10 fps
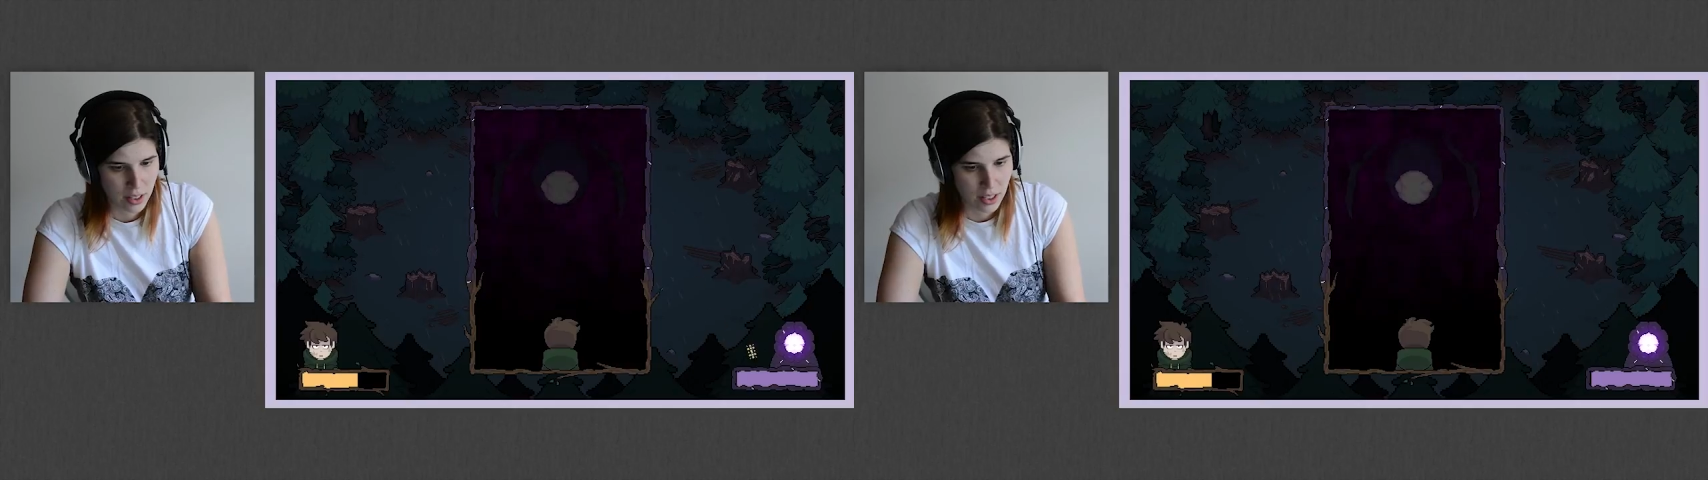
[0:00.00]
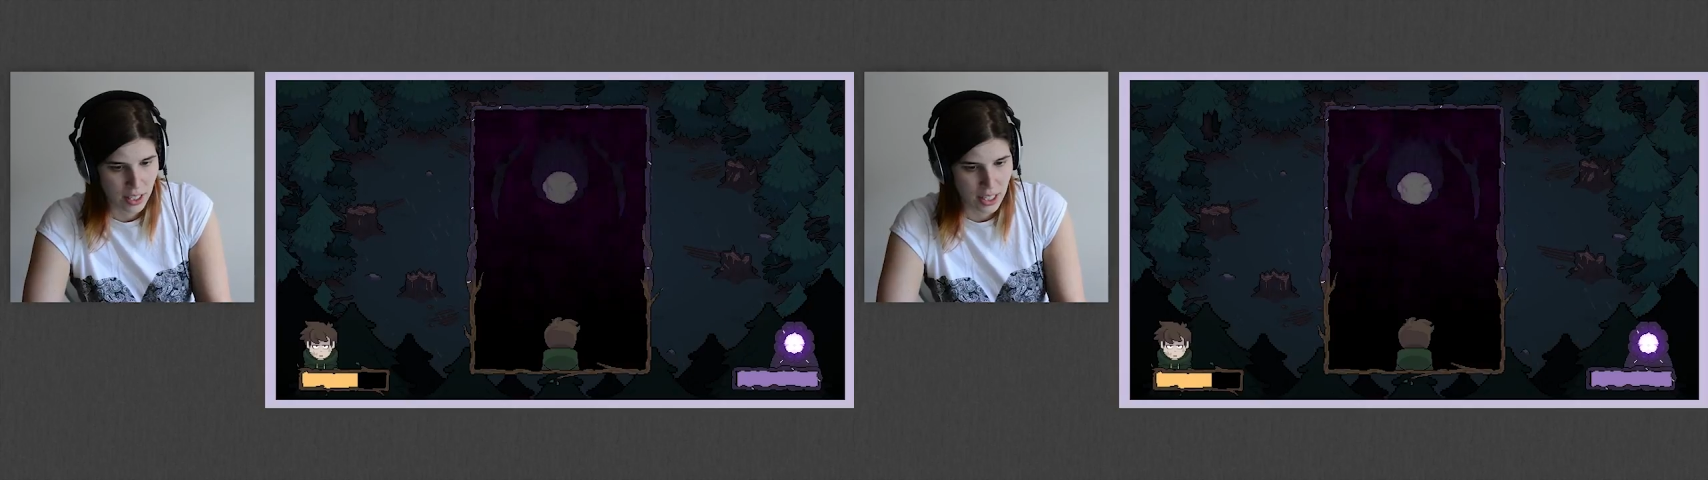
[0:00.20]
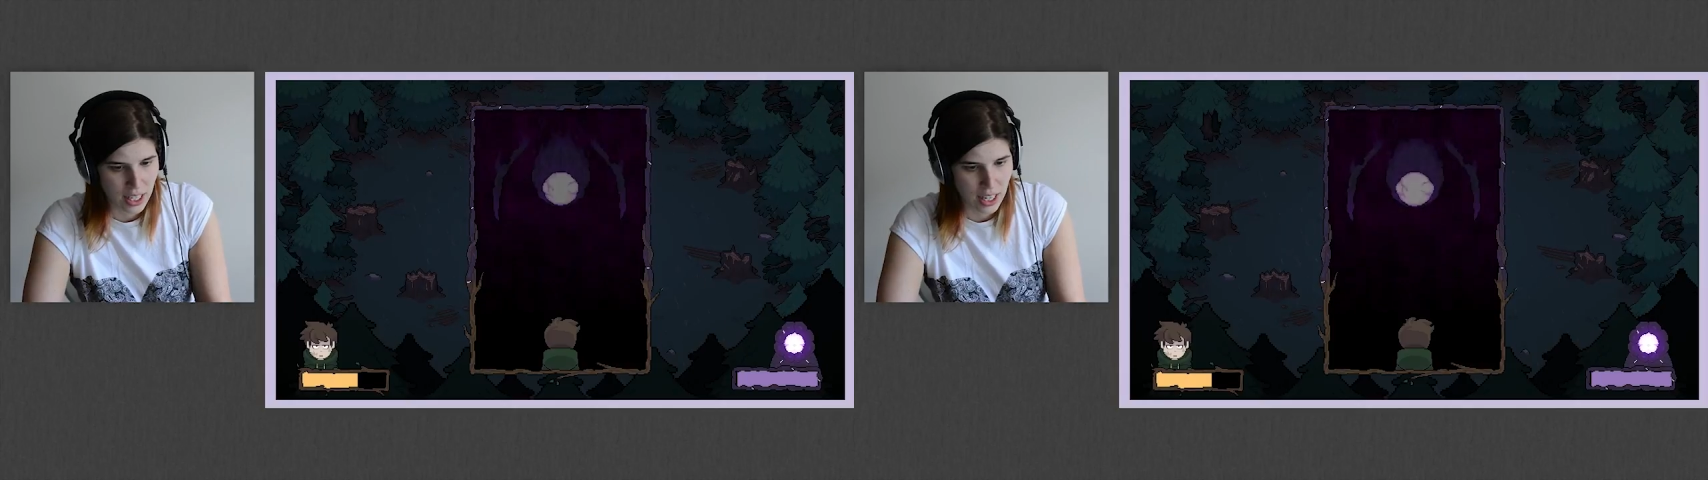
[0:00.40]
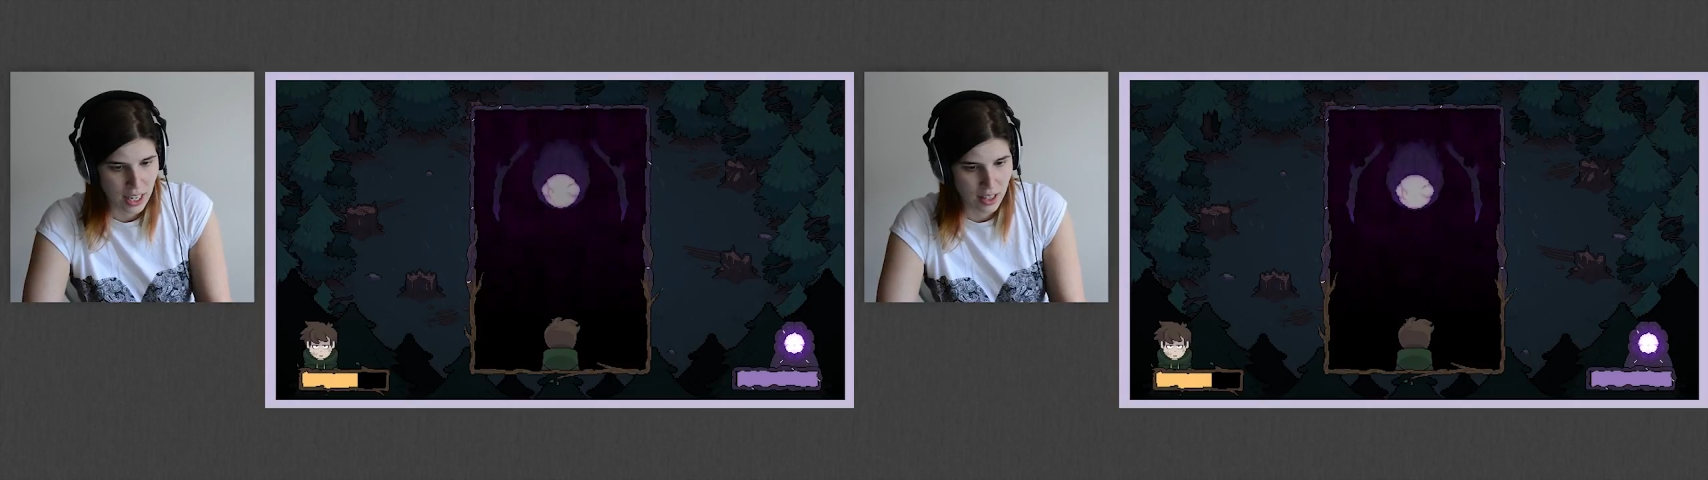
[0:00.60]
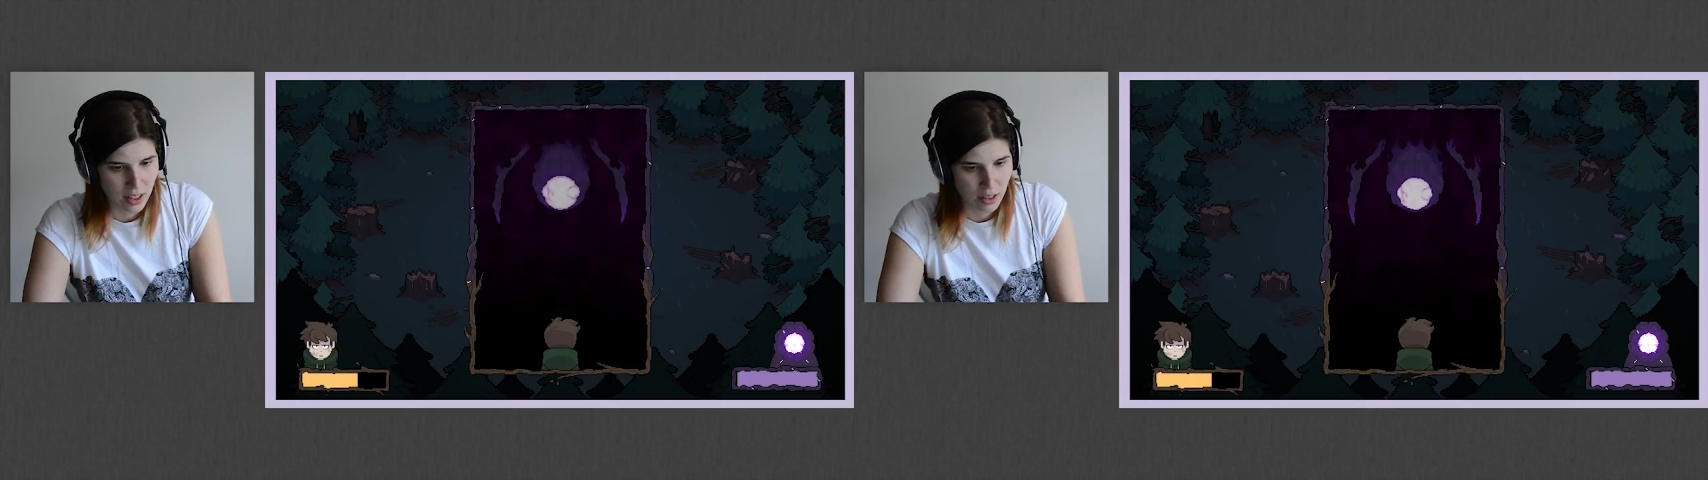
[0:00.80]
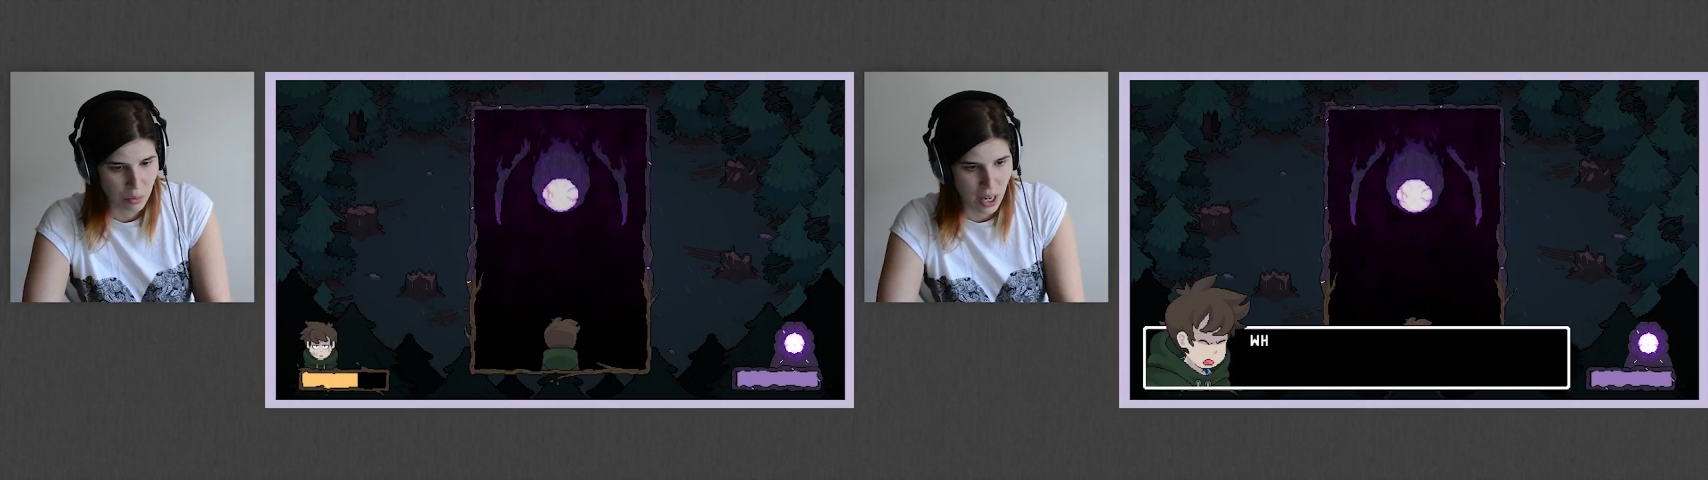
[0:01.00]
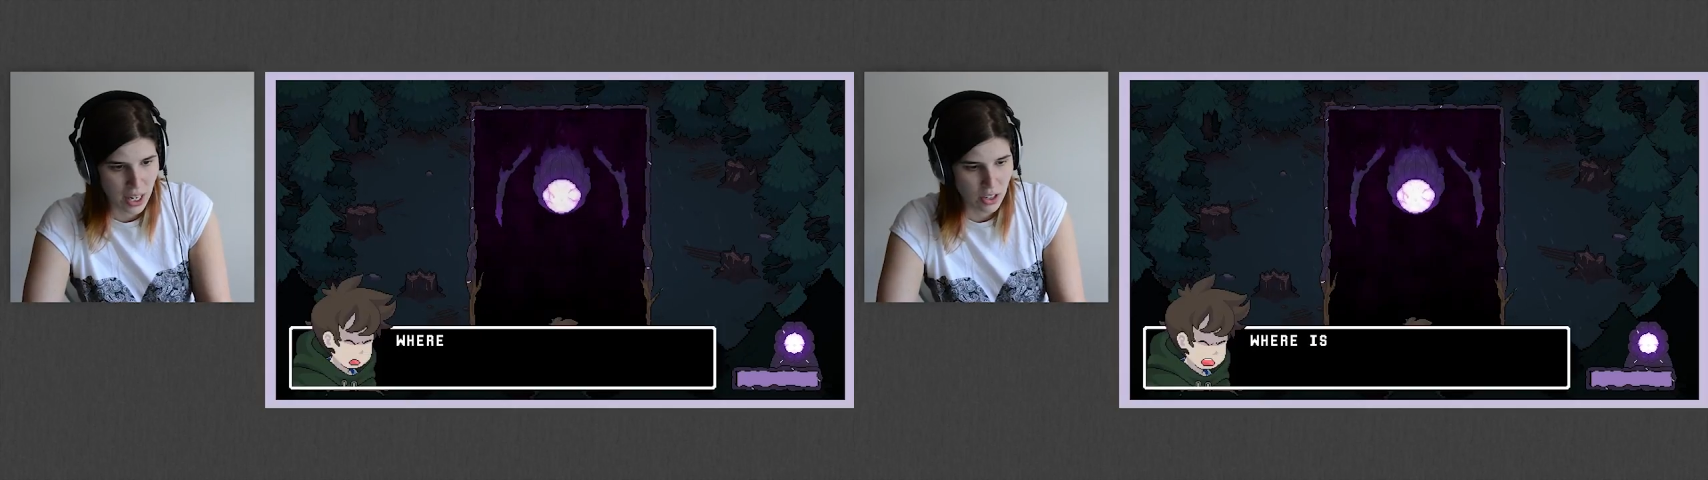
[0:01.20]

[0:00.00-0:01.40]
Did I get that? Why do